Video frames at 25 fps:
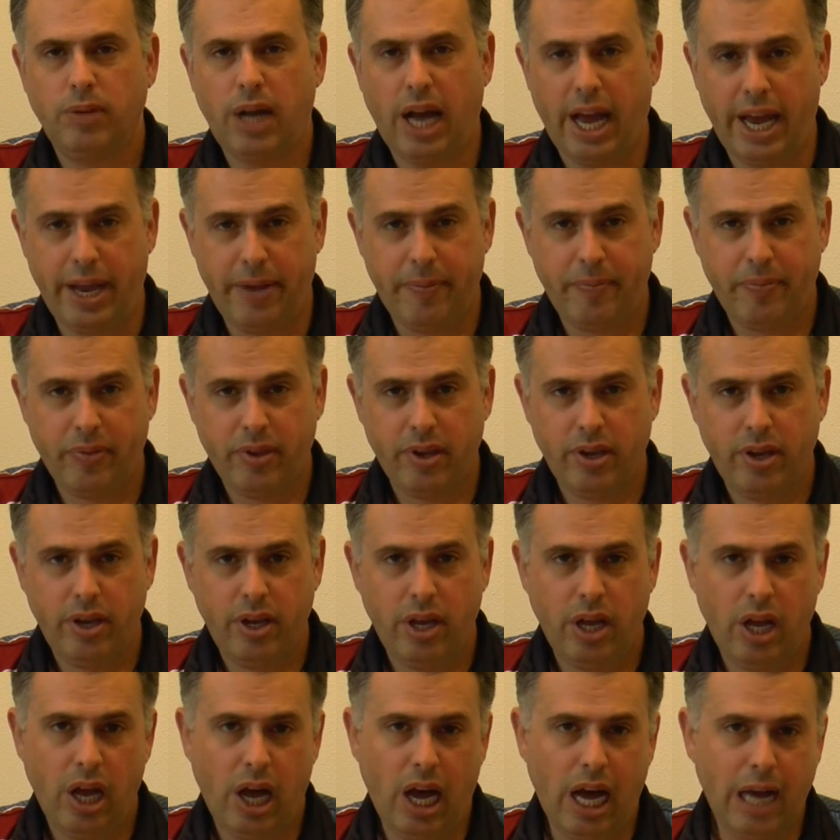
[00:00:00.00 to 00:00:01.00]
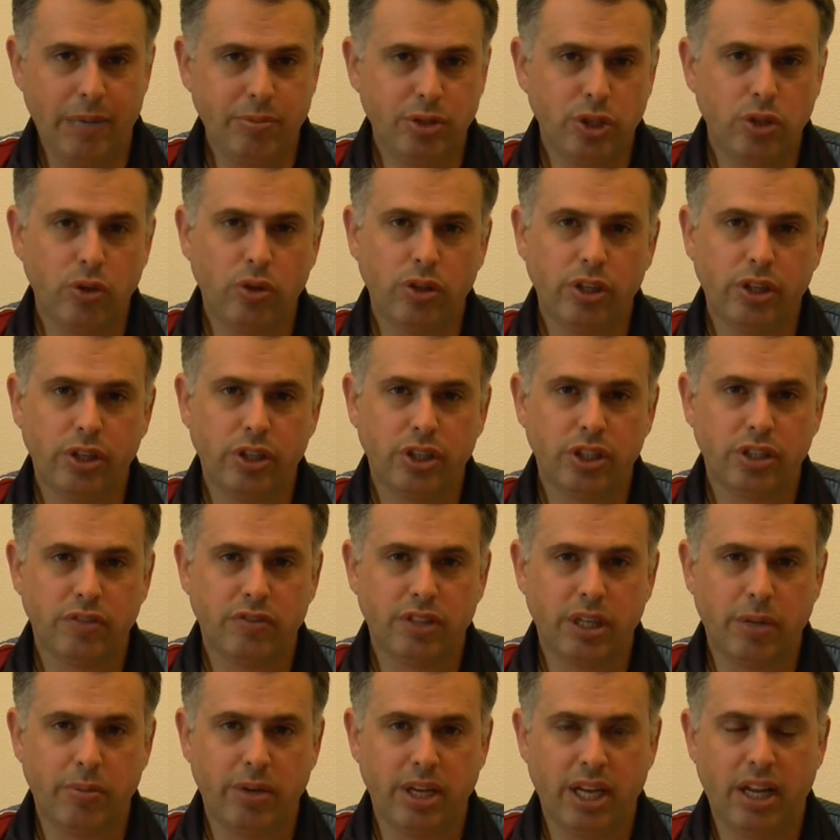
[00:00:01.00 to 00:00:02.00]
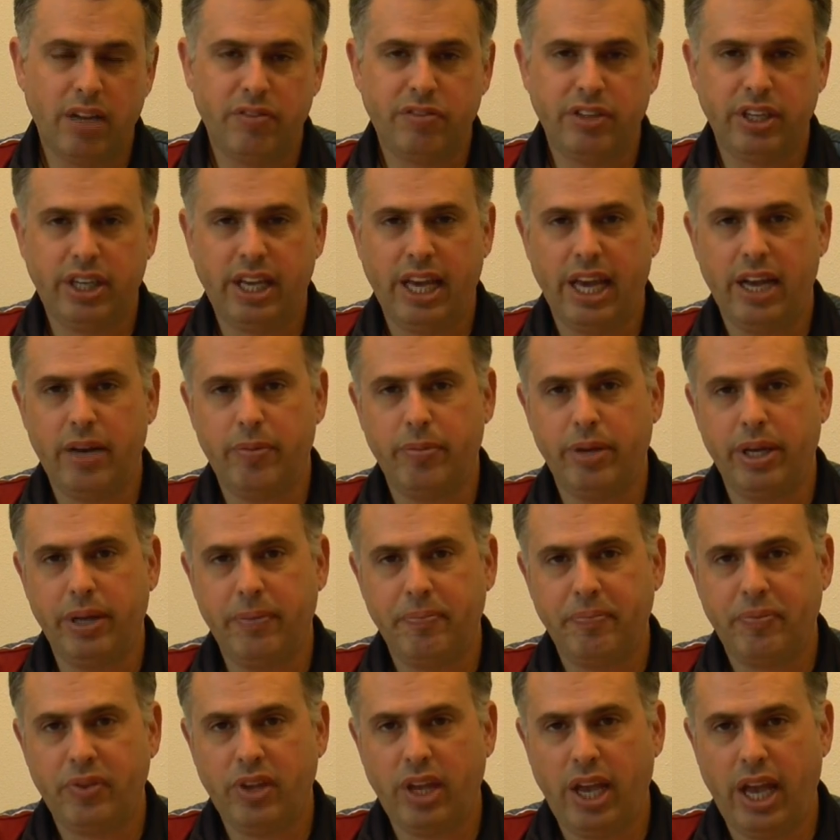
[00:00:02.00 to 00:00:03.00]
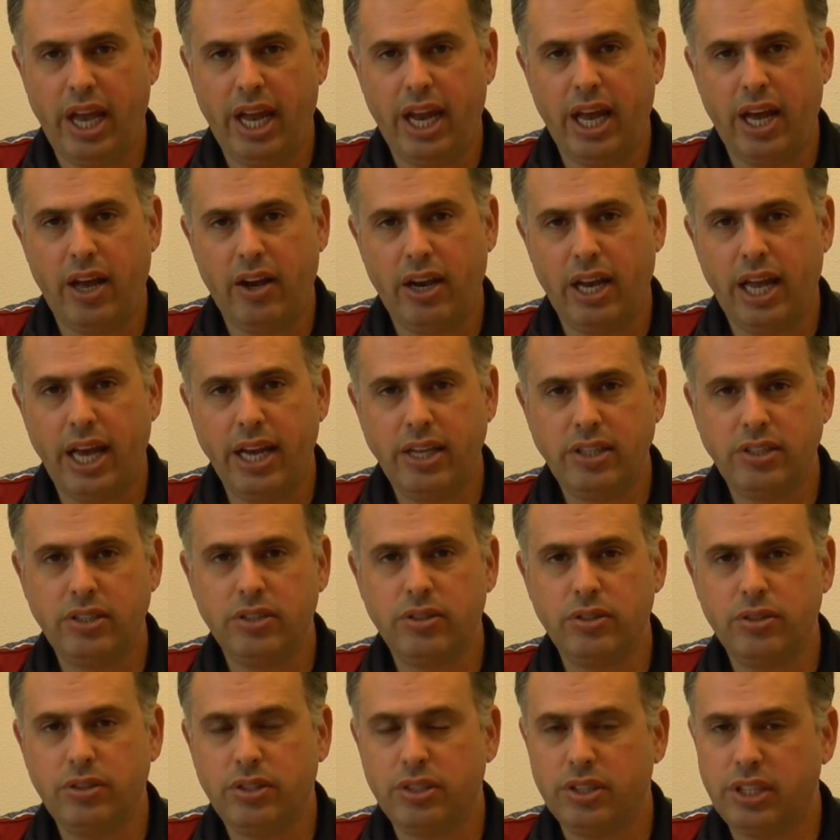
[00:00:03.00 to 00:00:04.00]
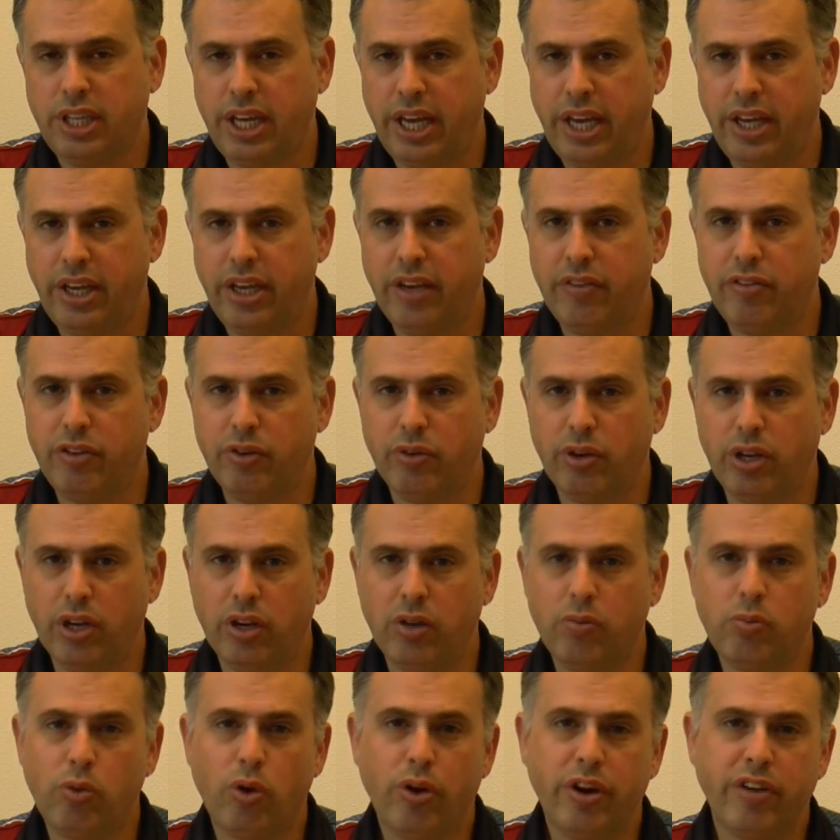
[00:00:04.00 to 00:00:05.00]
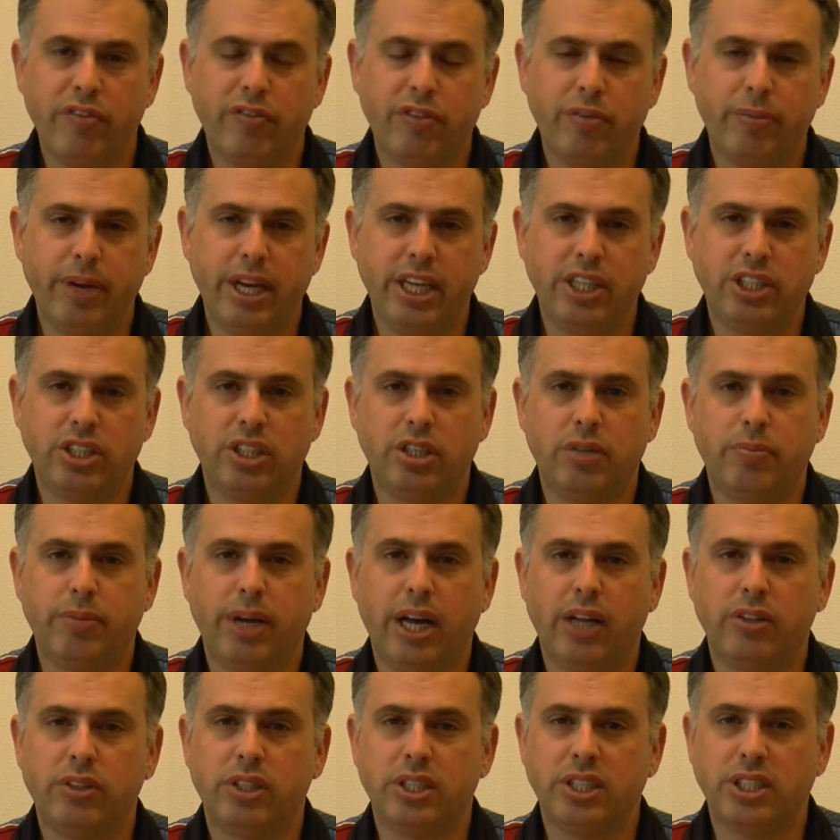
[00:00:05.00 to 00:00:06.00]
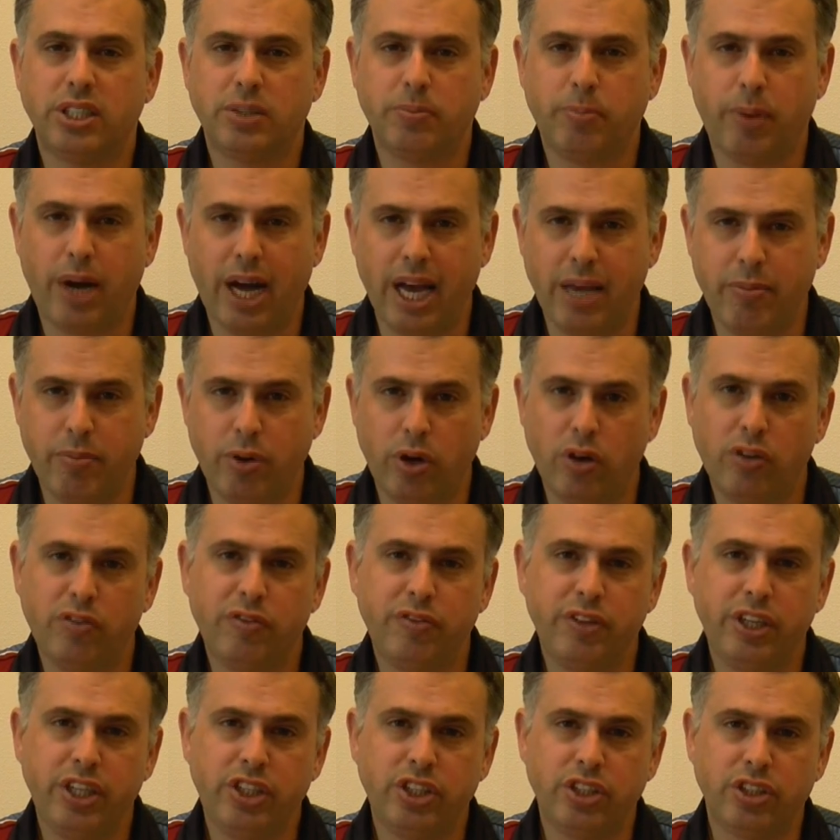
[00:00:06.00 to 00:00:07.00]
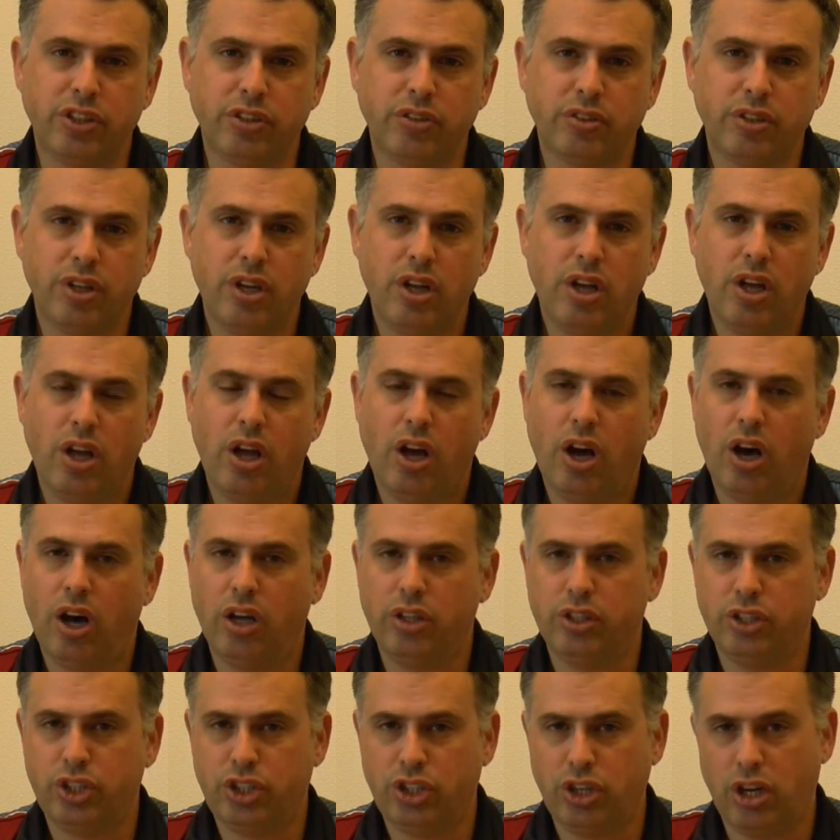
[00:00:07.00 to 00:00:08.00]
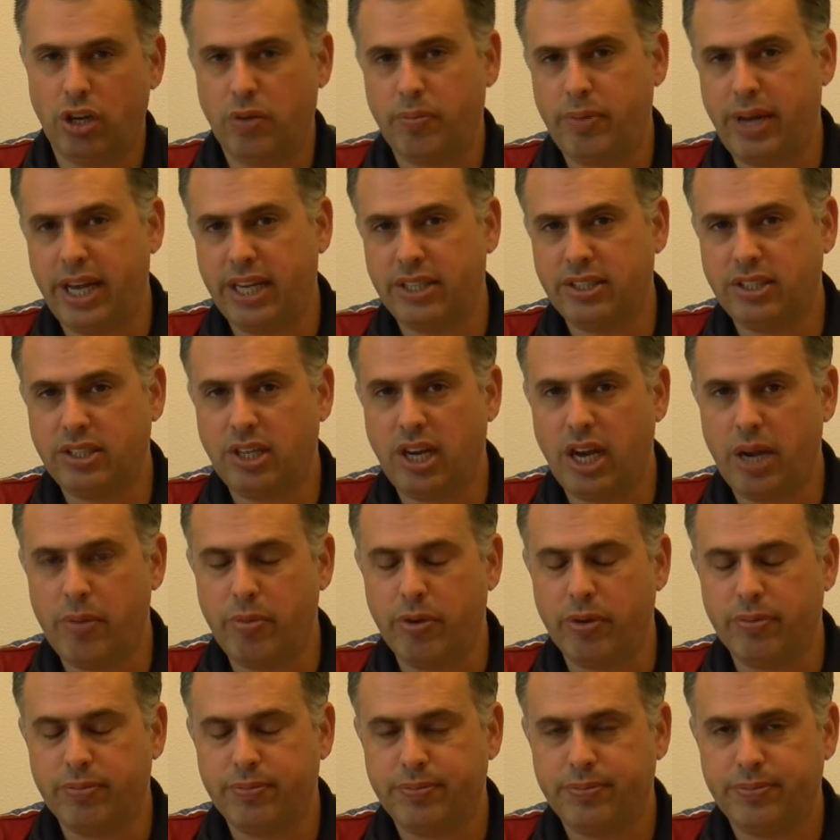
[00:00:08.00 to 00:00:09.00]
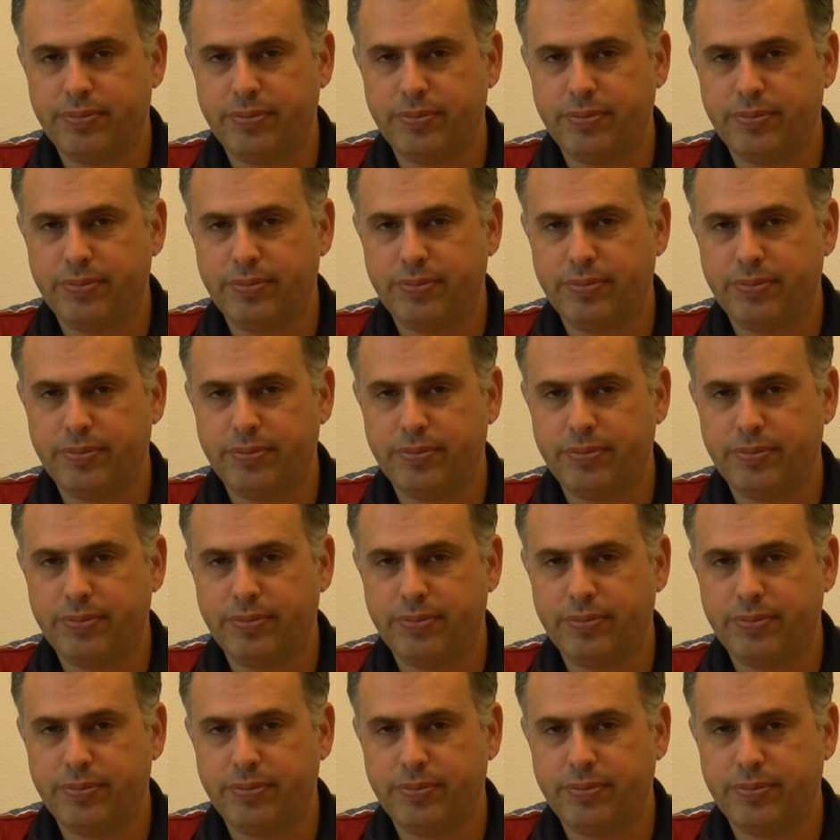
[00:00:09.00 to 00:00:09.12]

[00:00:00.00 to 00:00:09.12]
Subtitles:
Hi, I'm Saul Kirsch of Double Alpha Academy, and I'd like to today give you a little more information about the Spy Mode feature on the SHOTMAXX timer.